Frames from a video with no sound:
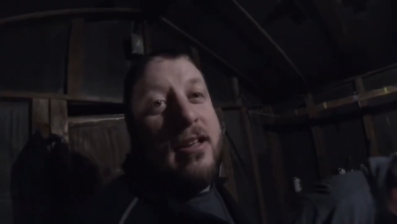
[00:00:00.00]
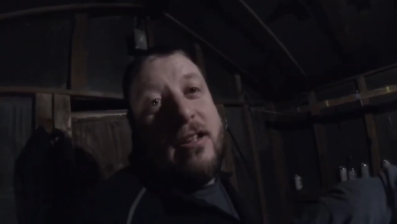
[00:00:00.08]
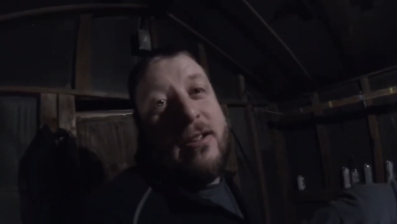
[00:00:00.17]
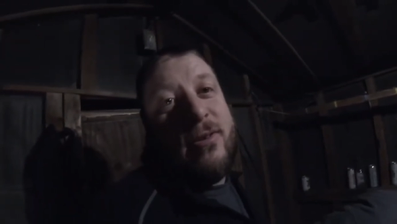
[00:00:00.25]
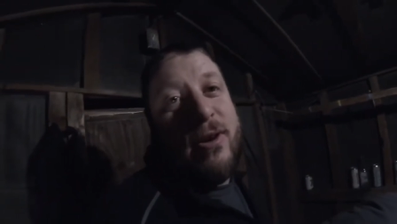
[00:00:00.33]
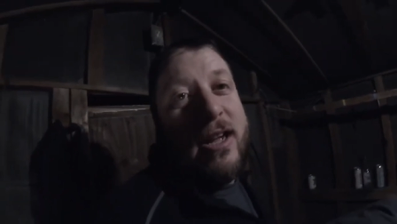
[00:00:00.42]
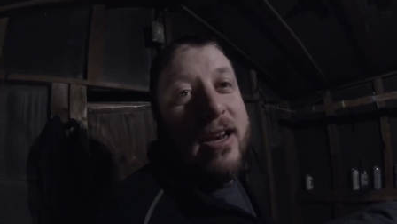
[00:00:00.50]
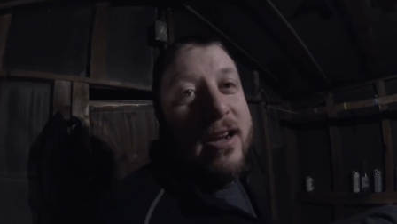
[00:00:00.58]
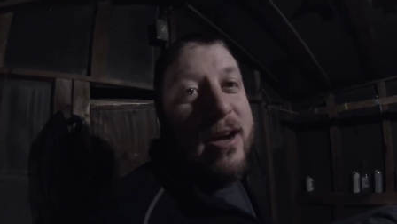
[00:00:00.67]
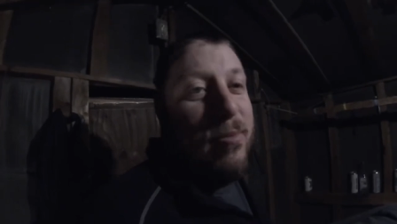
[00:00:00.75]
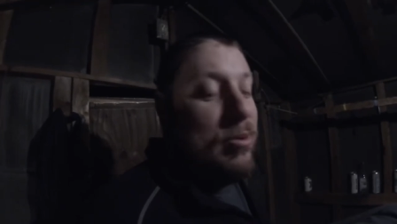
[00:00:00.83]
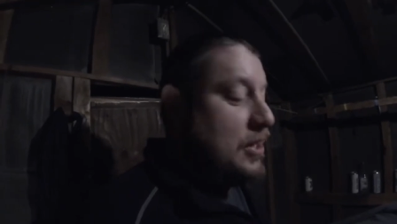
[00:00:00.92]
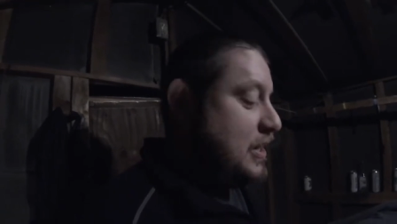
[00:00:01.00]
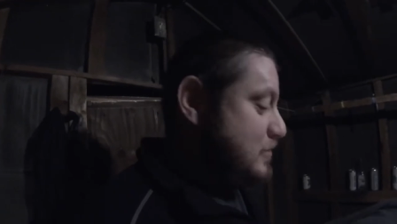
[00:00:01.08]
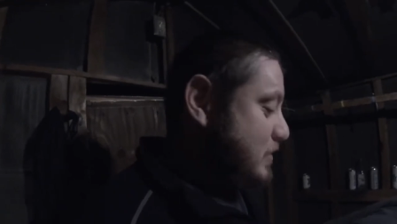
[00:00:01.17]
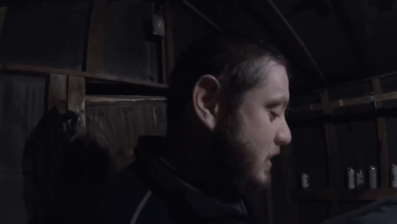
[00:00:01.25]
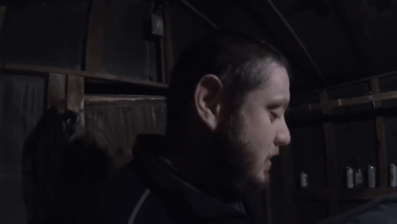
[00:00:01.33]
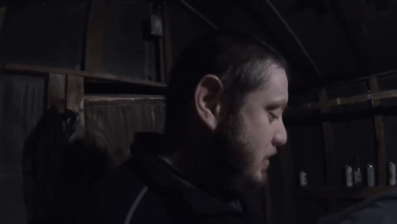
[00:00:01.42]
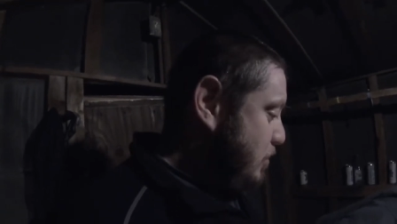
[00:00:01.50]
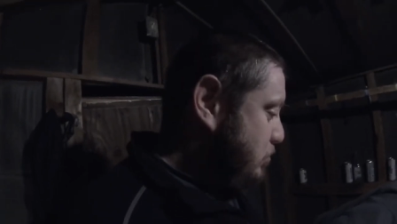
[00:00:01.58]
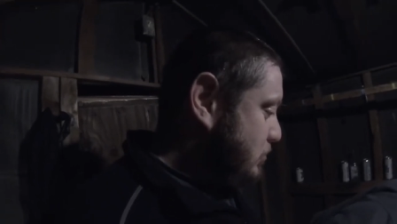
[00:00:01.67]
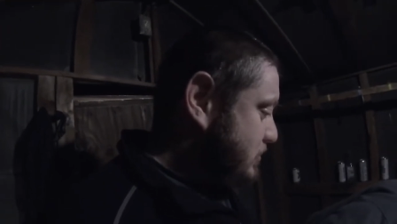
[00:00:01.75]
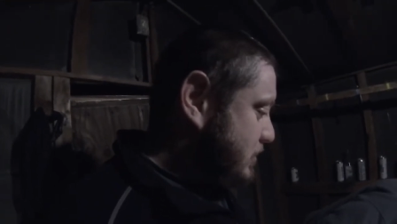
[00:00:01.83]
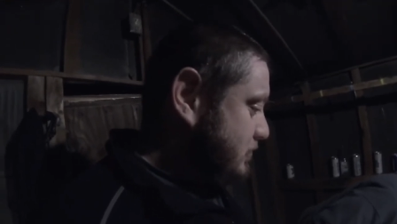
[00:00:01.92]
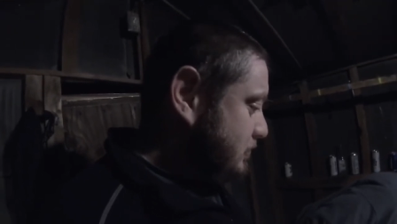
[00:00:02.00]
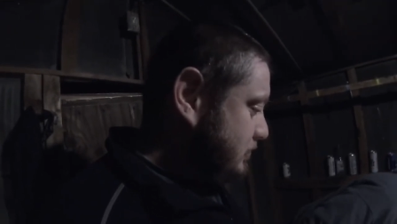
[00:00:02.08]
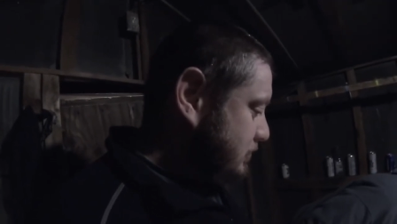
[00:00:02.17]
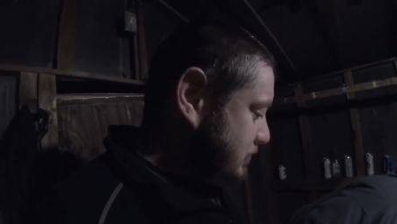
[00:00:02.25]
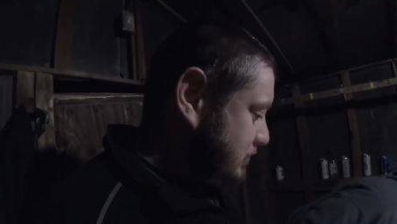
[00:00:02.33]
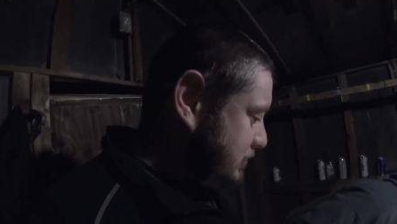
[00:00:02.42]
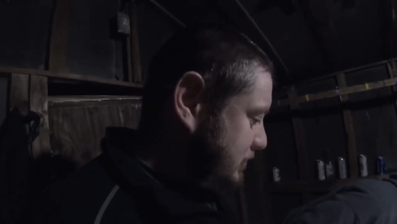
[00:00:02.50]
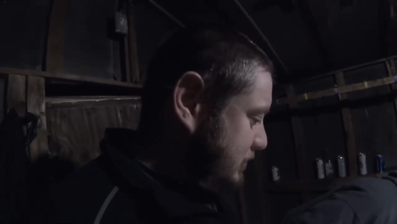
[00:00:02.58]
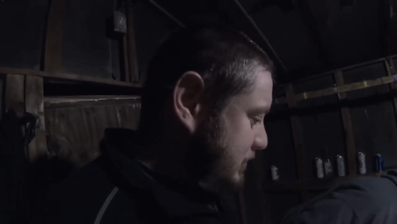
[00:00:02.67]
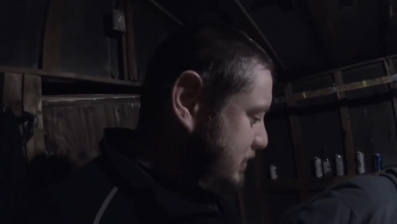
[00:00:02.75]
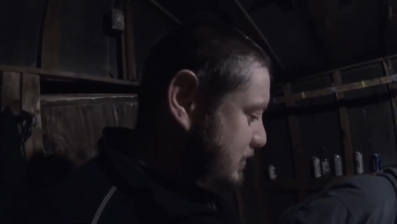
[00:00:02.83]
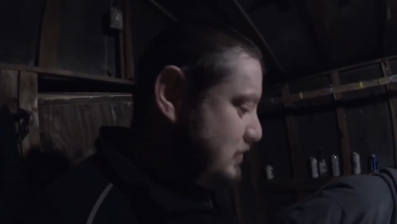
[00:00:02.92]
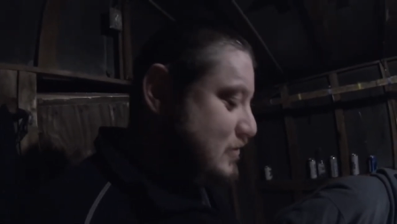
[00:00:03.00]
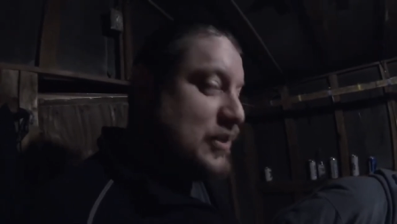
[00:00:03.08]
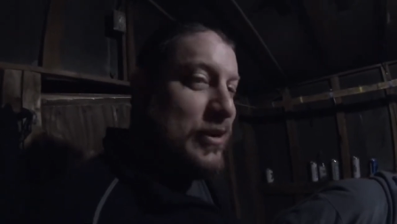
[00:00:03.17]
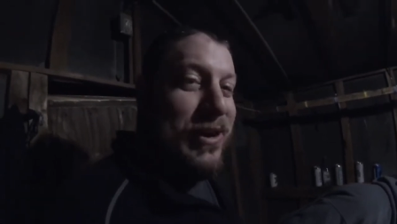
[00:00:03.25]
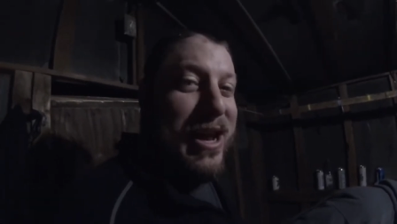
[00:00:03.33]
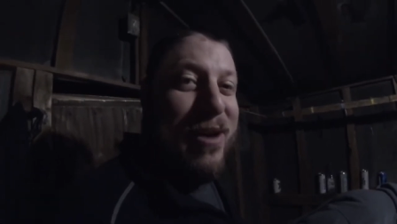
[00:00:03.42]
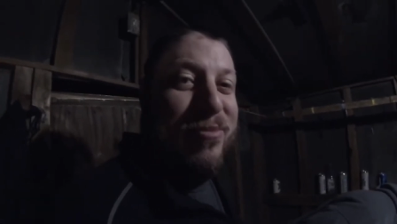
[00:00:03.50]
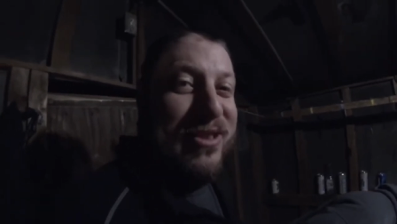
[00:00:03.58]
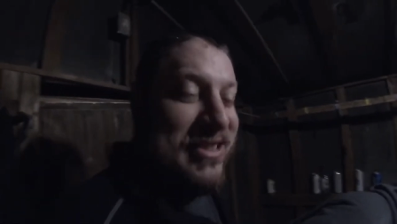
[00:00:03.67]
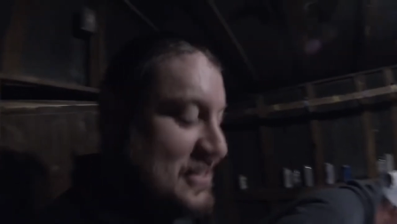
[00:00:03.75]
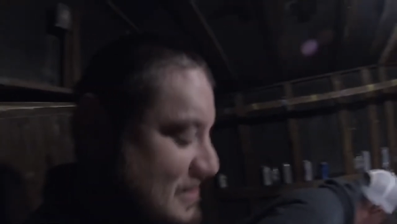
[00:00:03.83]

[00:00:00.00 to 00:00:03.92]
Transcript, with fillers: We're getting a couple, guys. We're getting a couple, so see what happens.